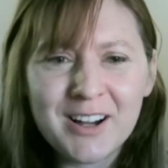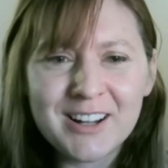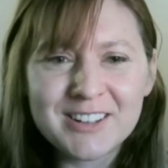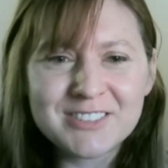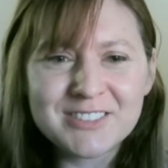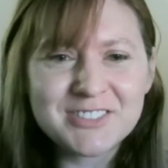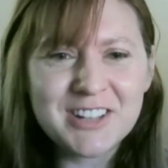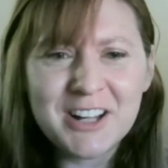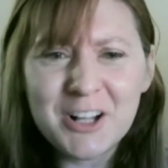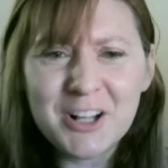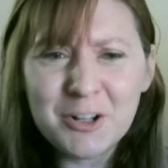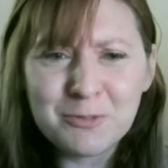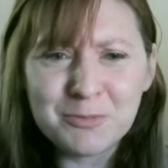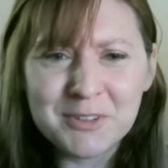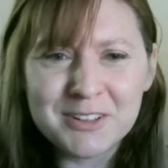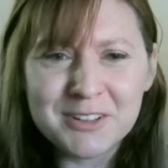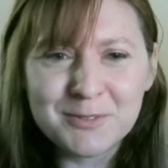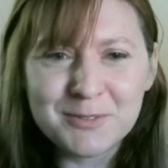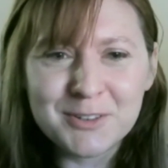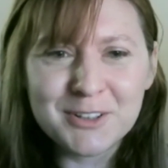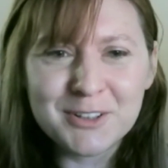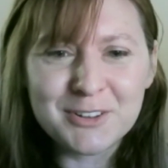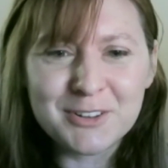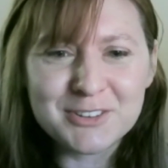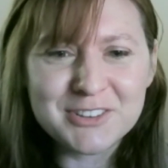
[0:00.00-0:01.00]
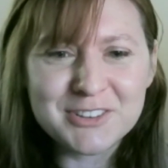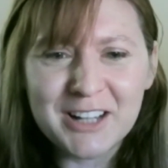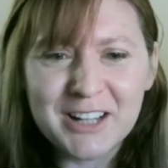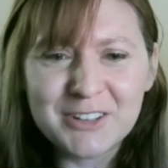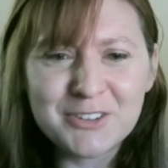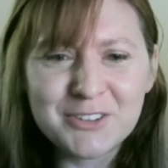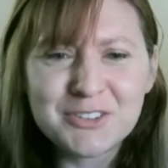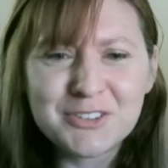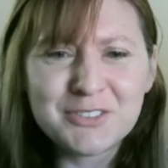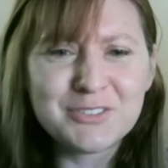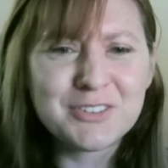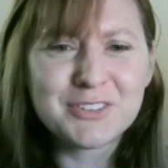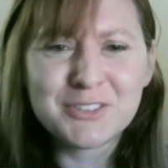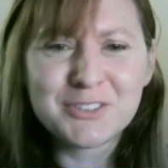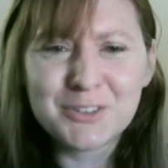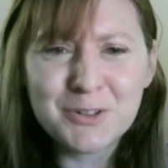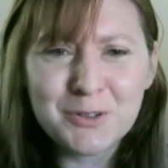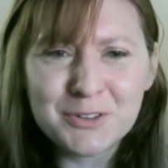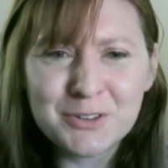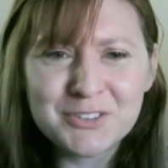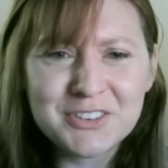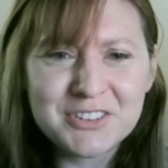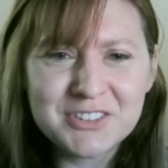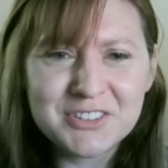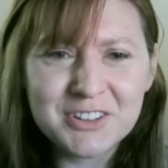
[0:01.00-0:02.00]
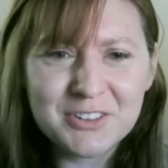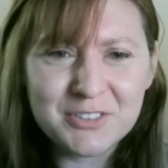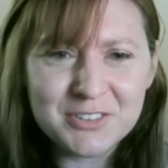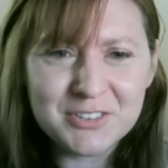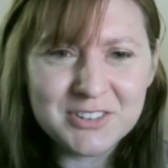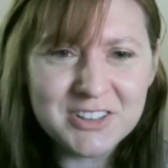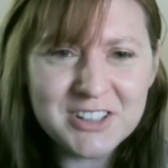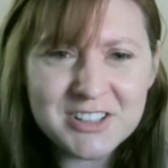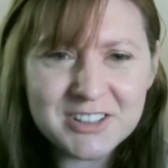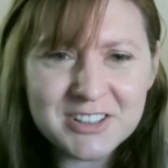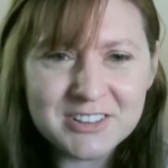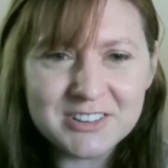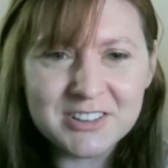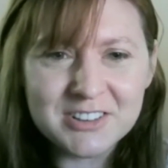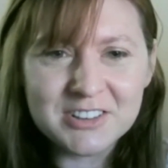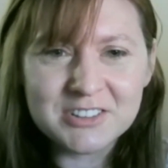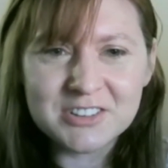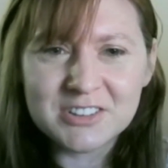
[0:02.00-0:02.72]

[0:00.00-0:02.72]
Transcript: Tell me, because I don't even know what the definition is.